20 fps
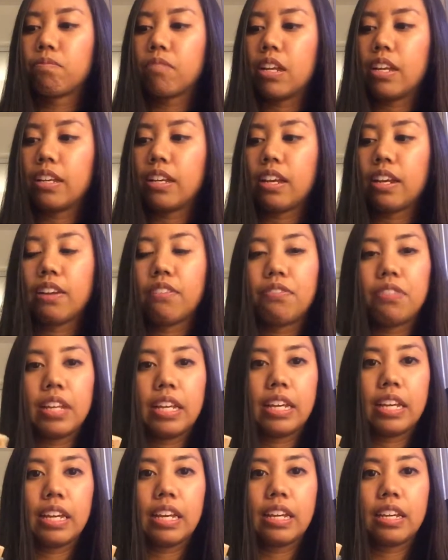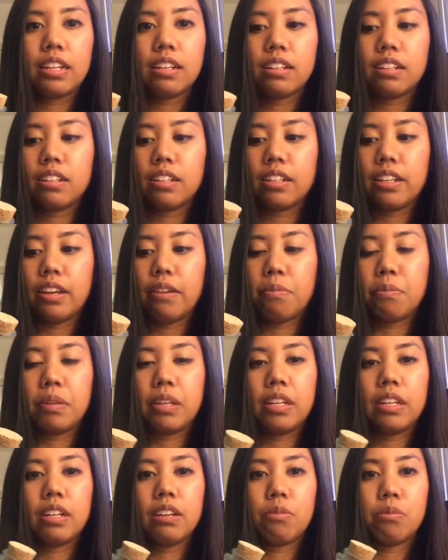Again, if they can't give
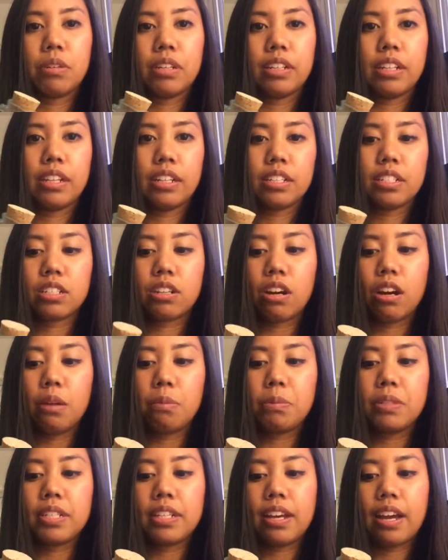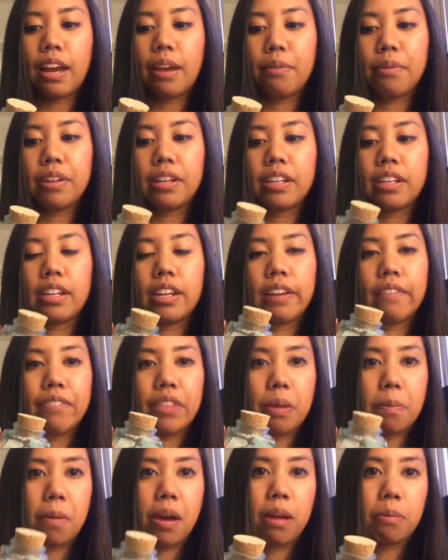me a word that describes it, I would give
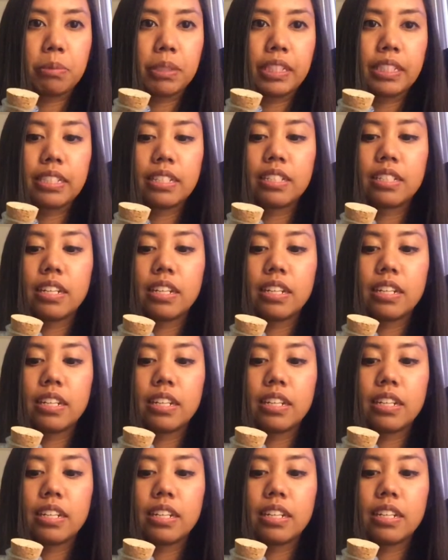them options.